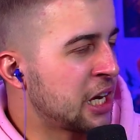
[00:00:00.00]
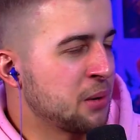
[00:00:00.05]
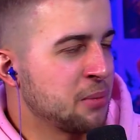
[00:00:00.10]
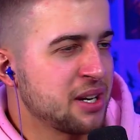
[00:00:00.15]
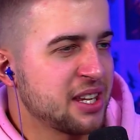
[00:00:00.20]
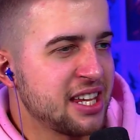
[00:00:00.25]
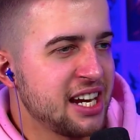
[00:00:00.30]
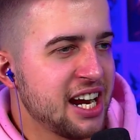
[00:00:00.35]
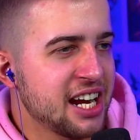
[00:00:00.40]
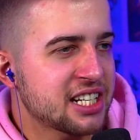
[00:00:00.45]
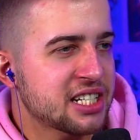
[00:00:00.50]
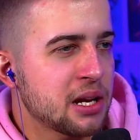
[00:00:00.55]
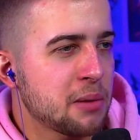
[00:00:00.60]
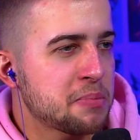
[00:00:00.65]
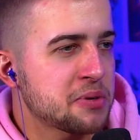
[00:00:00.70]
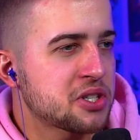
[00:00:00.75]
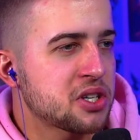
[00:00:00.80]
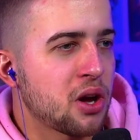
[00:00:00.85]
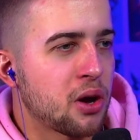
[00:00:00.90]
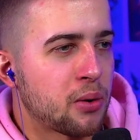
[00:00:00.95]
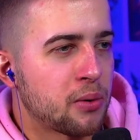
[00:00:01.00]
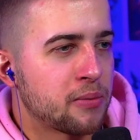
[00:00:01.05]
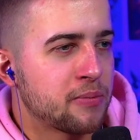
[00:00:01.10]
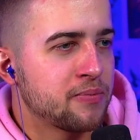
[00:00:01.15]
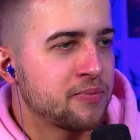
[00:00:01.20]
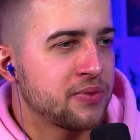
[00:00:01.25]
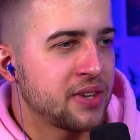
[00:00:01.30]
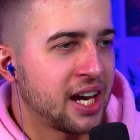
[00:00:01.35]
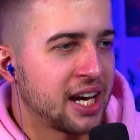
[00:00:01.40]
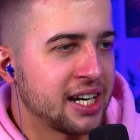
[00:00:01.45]
Give me the next episode.
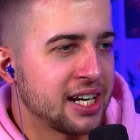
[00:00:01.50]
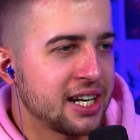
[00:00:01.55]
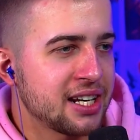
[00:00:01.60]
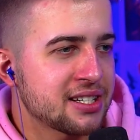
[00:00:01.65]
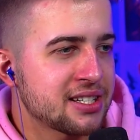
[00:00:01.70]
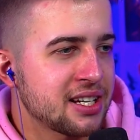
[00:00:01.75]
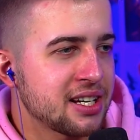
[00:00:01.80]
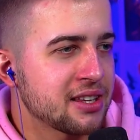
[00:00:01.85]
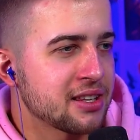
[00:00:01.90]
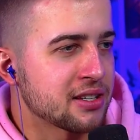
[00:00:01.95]
I need to see